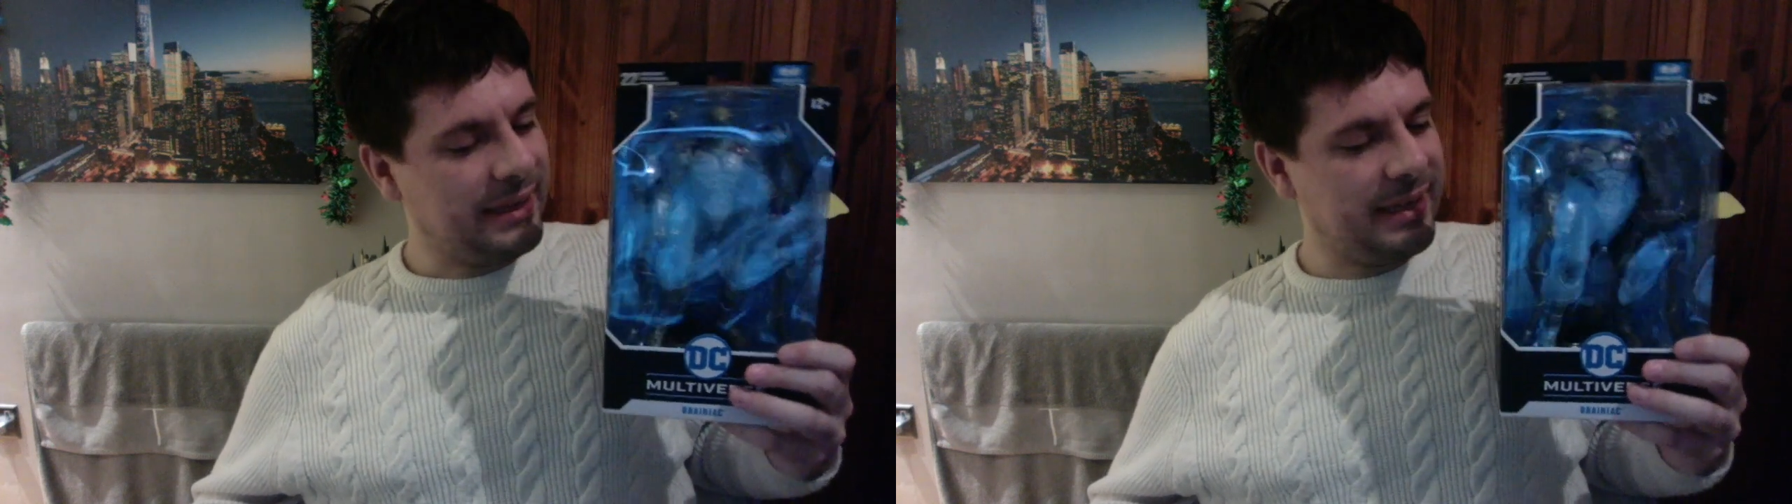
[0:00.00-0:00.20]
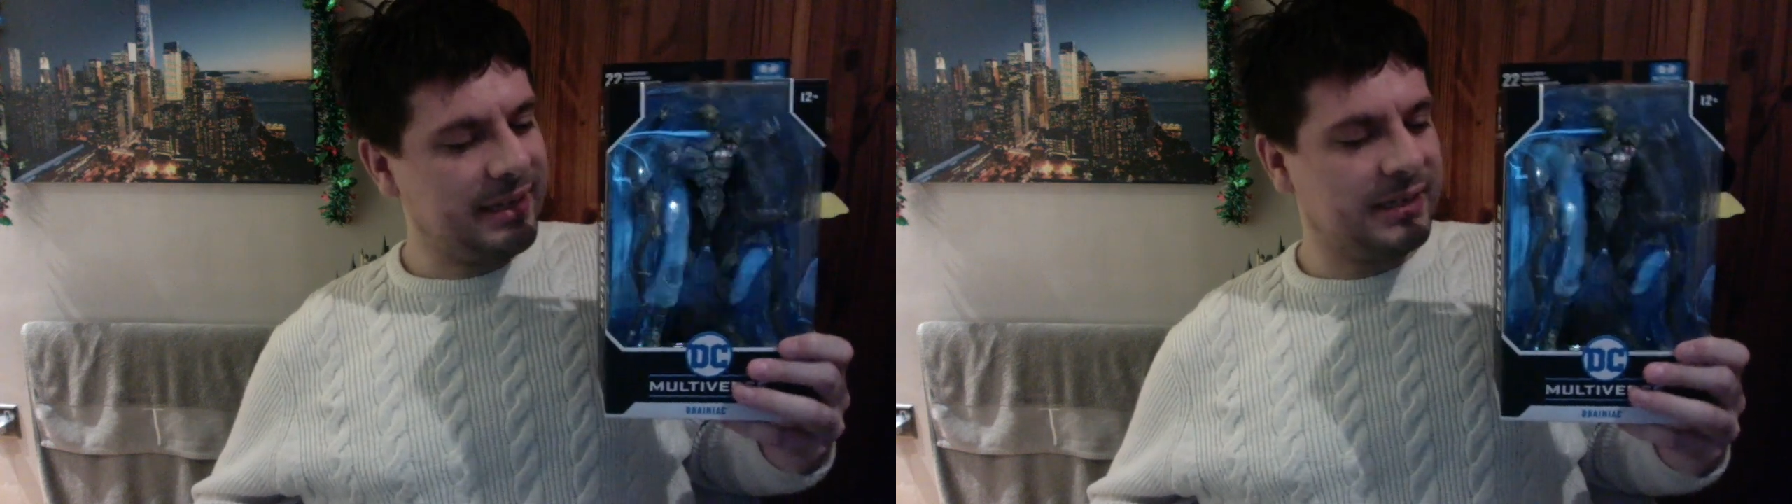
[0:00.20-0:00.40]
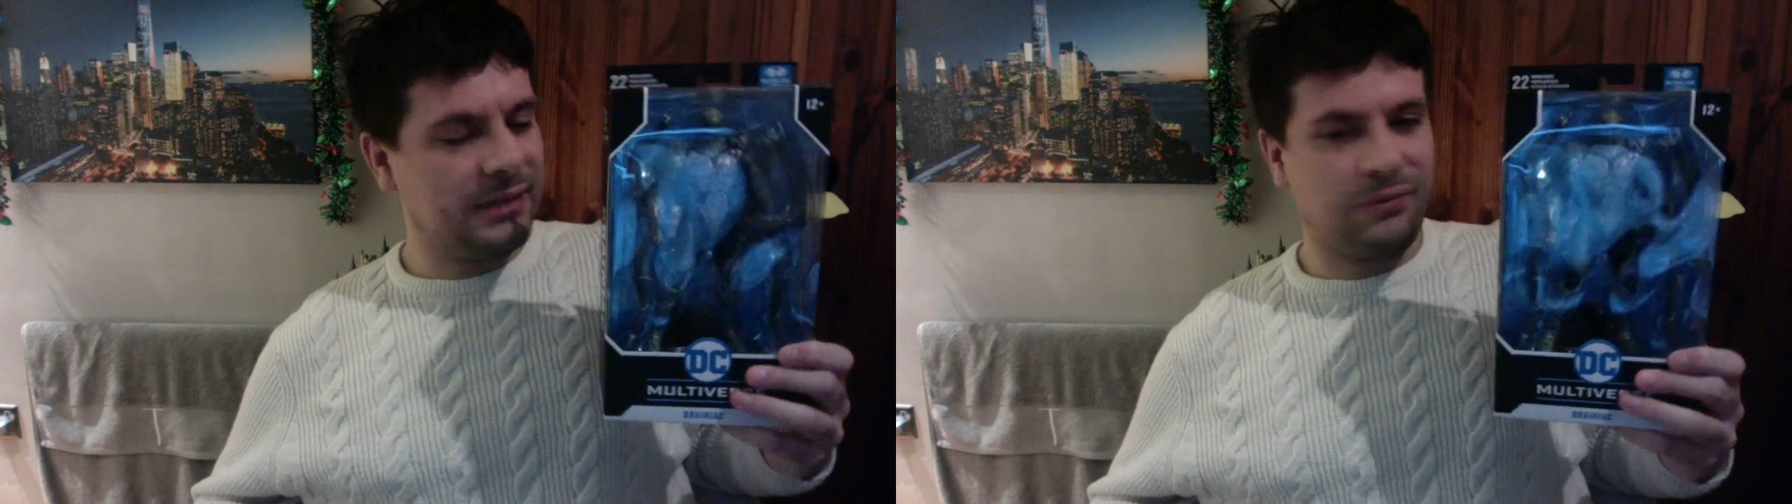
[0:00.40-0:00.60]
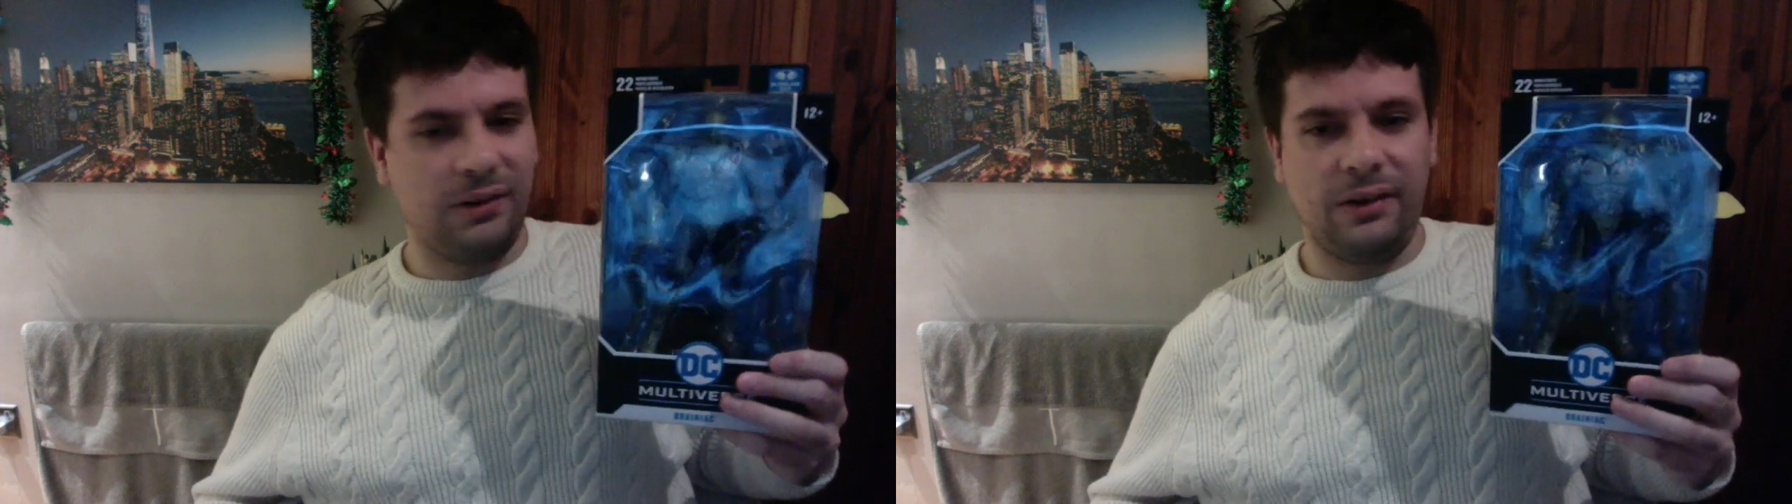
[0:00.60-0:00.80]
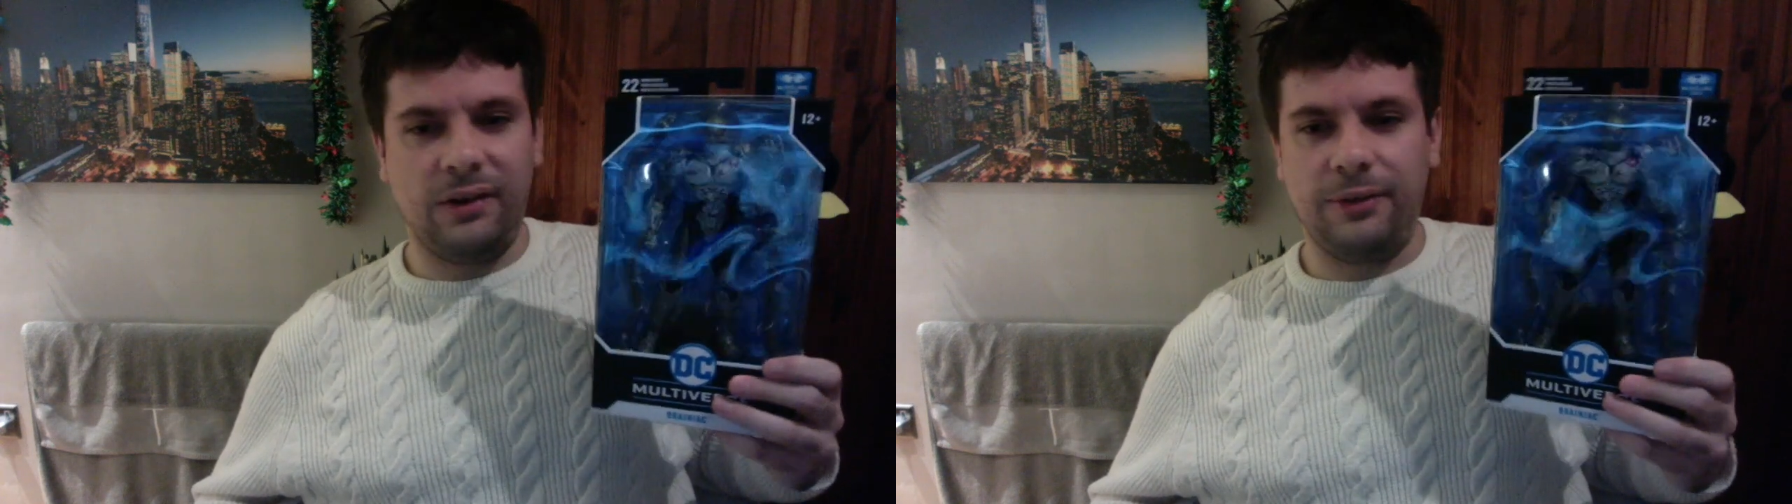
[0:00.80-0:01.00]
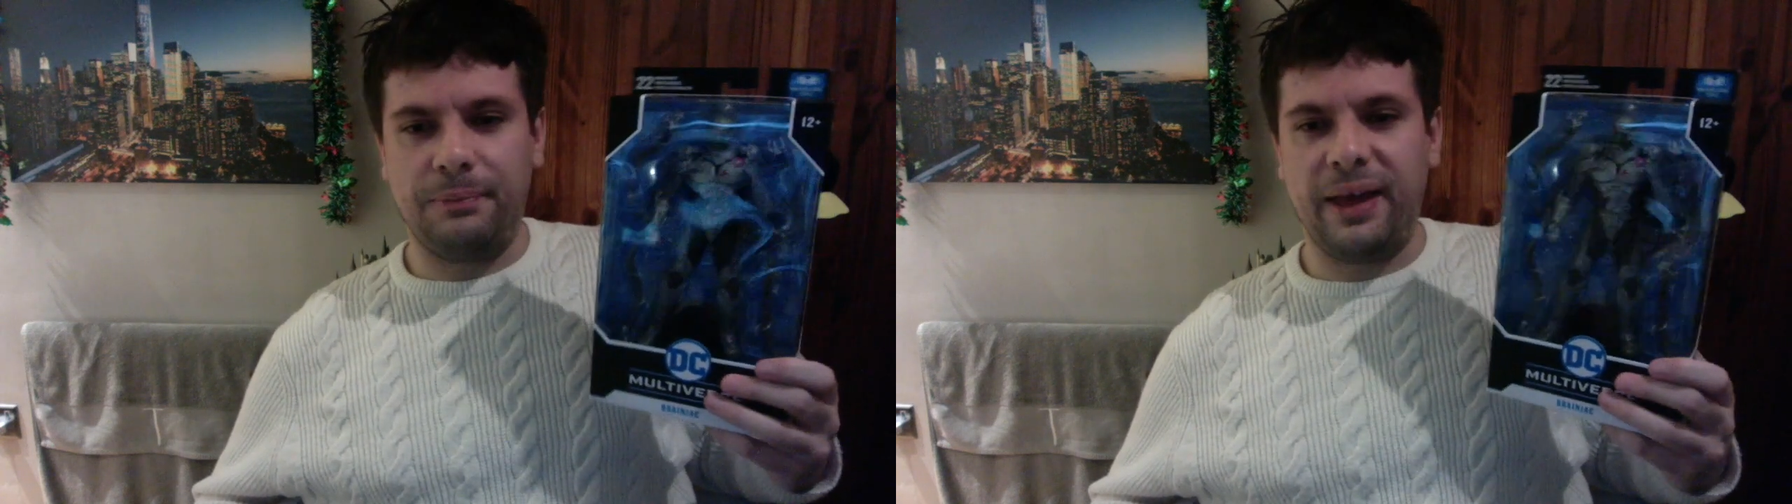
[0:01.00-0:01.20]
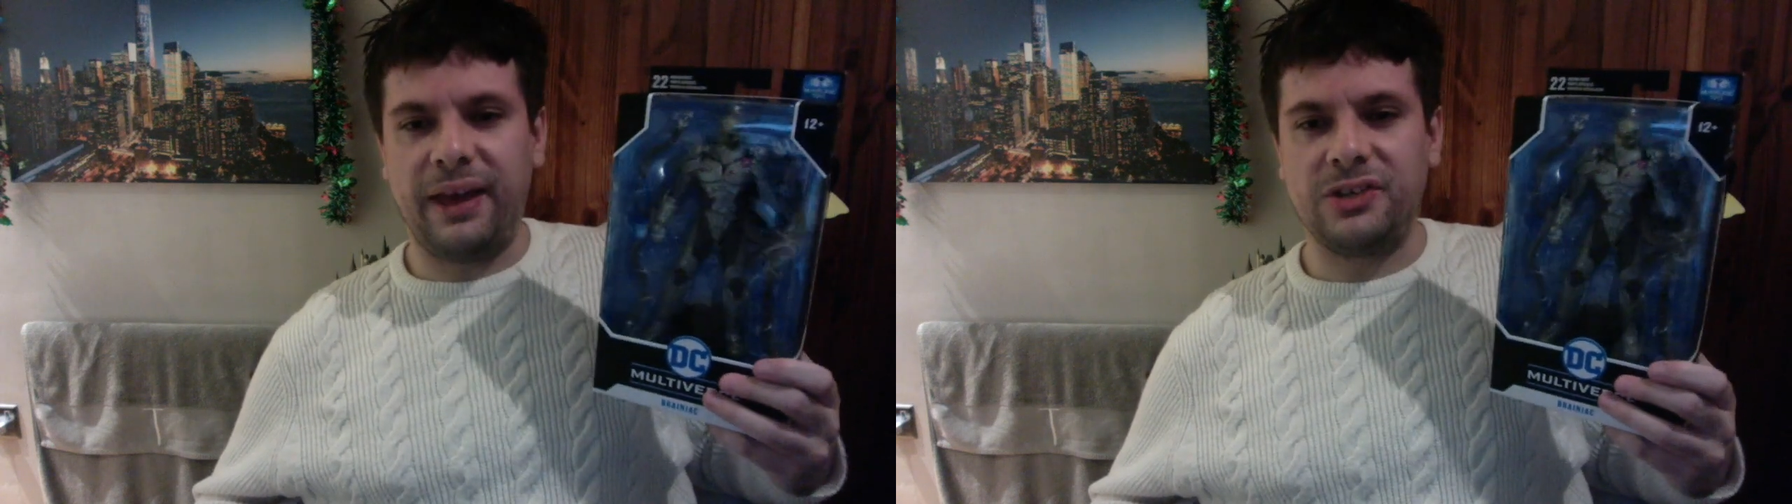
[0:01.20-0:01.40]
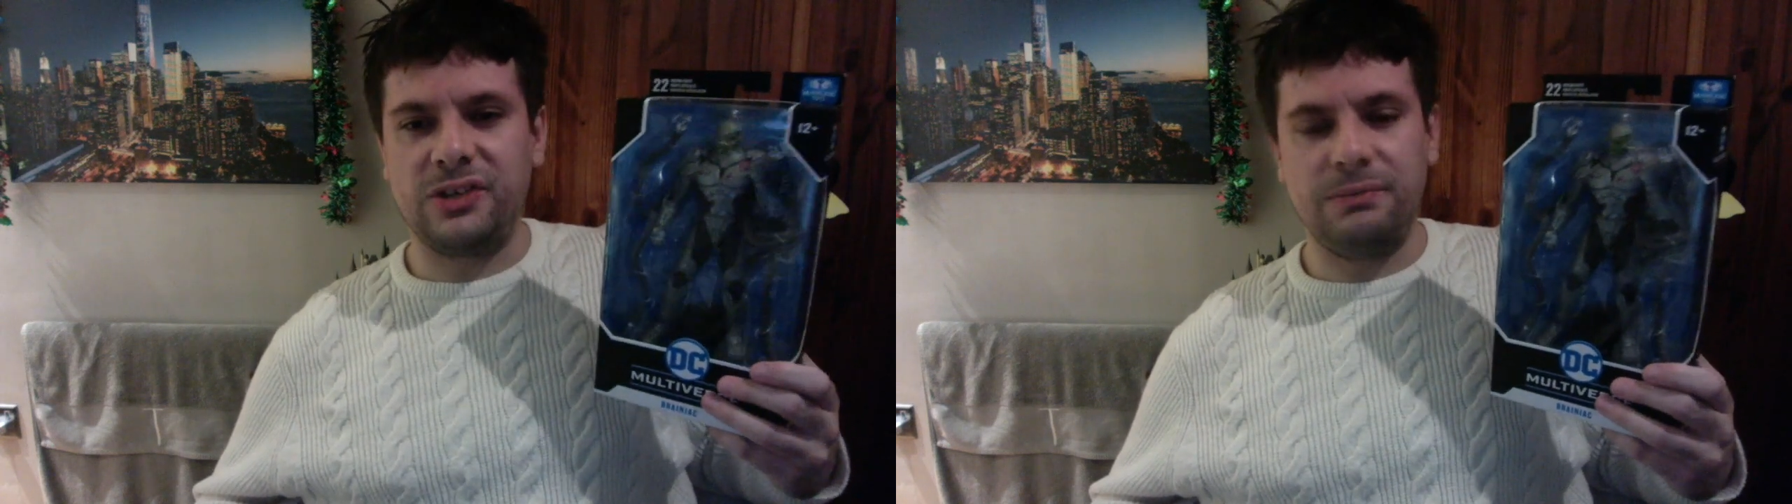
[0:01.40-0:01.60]
this is the front of the
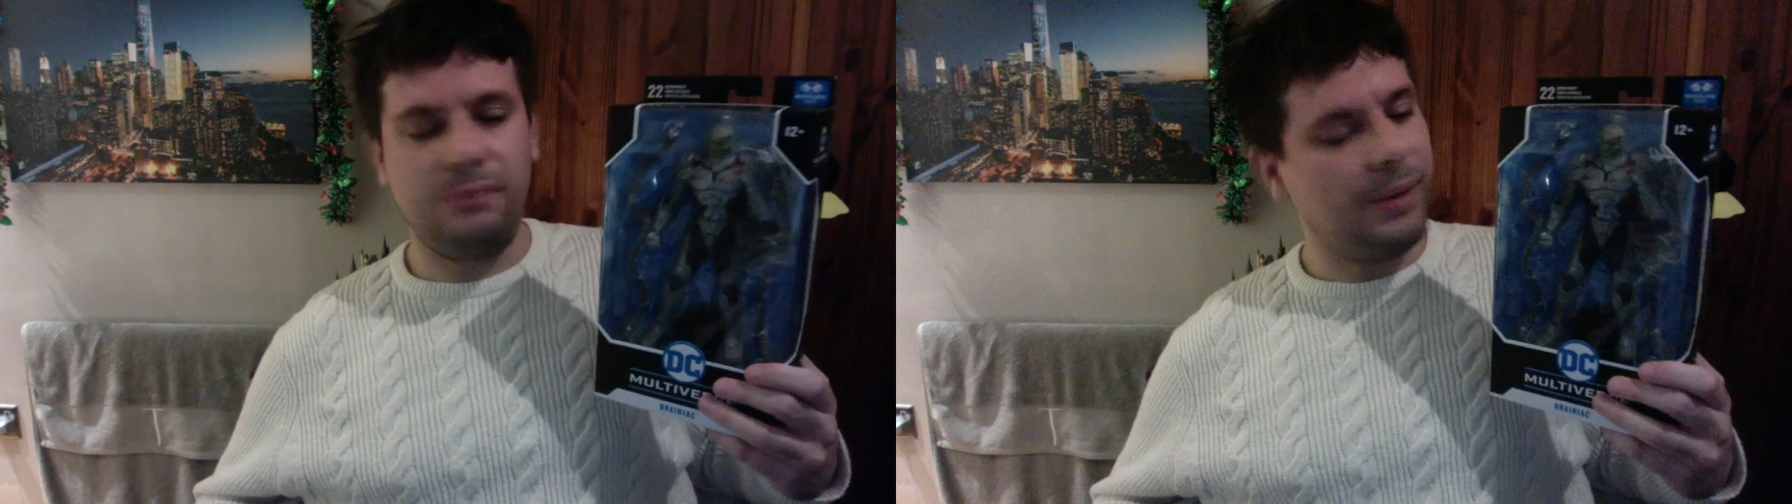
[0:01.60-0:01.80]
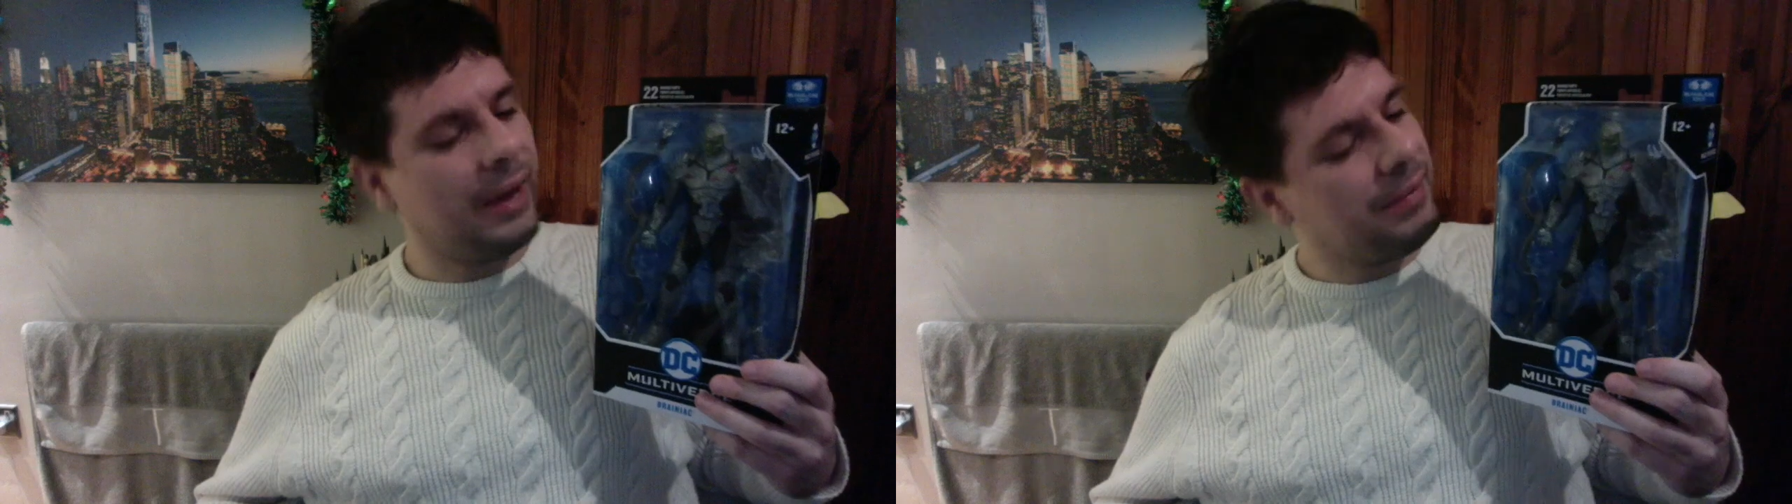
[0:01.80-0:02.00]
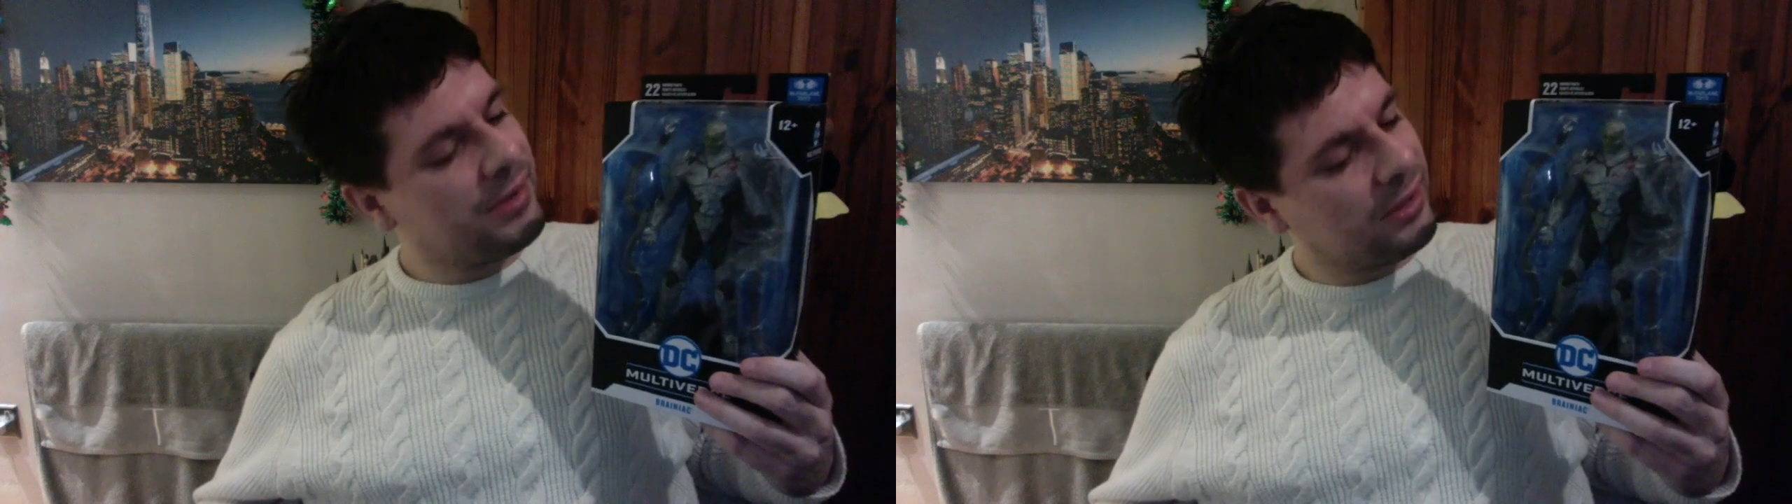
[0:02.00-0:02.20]
packaging where we have this